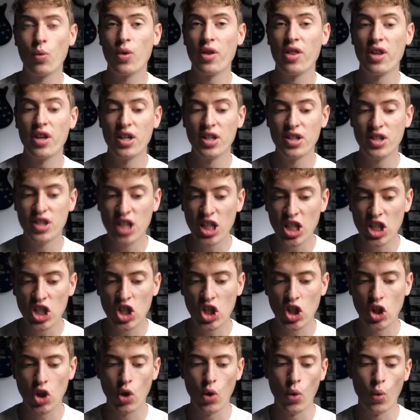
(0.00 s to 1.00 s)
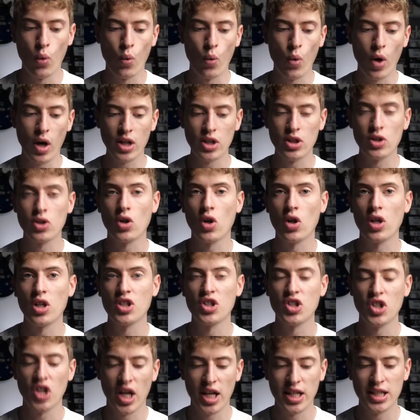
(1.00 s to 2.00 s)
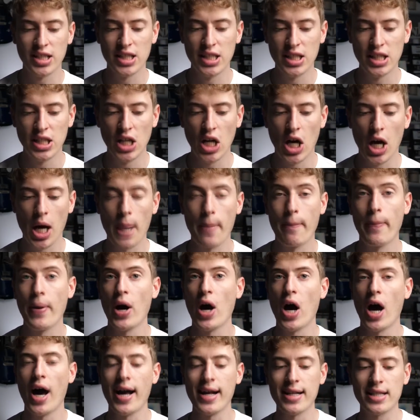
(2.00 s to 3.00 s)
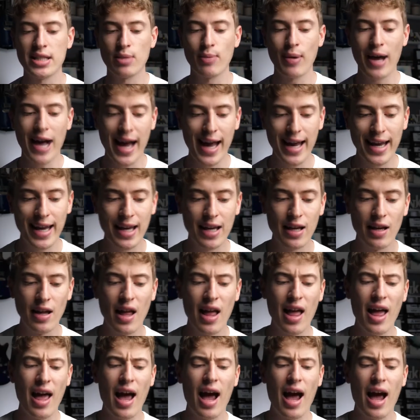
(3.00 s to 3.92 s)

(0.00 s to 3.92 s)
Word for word: with an additional $1.99 per item added.